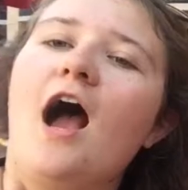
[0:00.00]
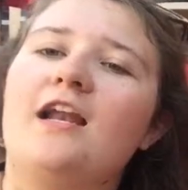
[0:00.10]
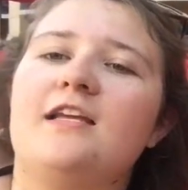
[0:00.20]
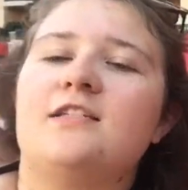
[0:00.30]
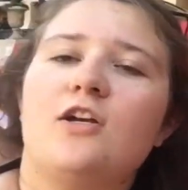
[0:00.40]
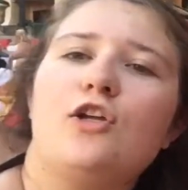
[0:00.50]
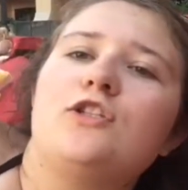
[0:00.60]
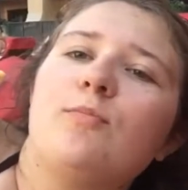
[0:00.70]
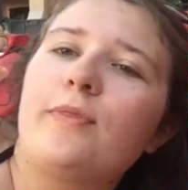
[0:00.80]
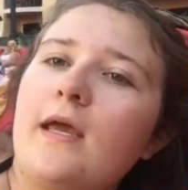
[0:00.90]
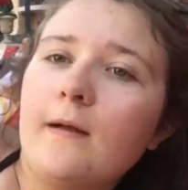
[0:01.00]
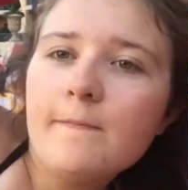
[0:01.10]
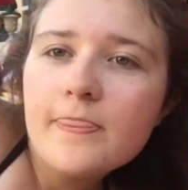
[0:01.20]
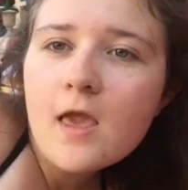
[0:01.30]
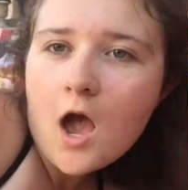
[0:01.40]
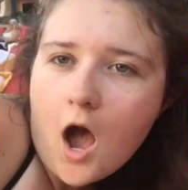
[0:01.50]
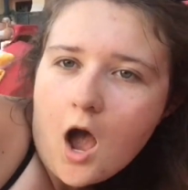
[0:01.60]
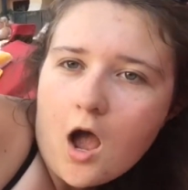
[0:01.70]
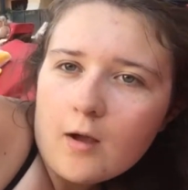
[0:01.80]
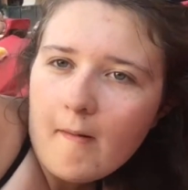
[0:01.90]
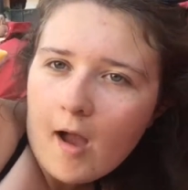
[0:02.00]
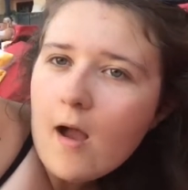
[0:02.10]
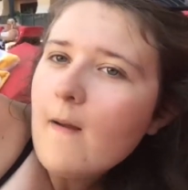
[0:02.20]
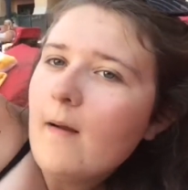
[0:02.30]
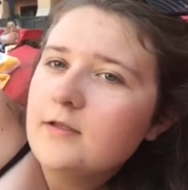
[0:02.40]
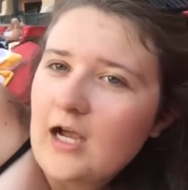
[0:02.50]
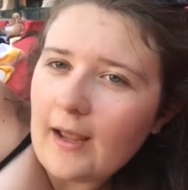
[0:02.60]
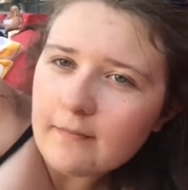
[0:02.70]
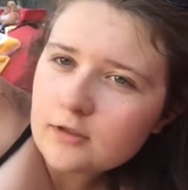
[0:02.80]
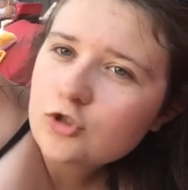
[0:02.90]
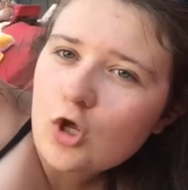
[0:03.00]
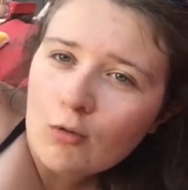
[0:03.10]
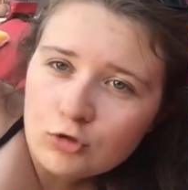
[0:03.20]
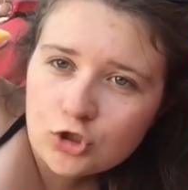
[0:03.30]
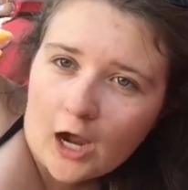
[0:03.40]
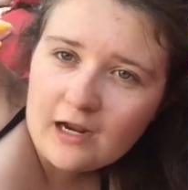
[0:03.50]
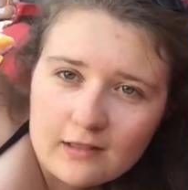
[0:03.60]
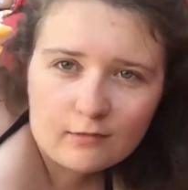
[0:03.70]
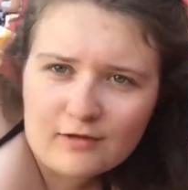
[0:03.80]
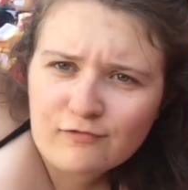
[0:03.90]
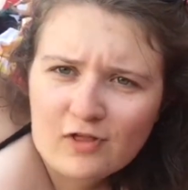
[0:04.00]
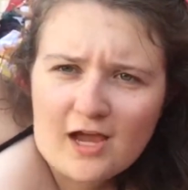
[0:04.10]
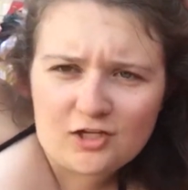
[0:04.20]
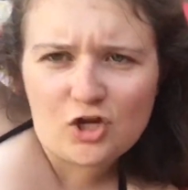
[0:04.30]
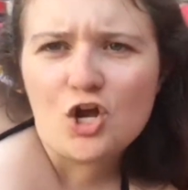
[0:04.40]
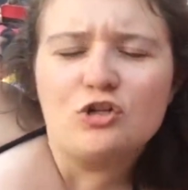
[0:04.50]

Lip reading: I need to tell you something. Diamonds don't shine, they reflect.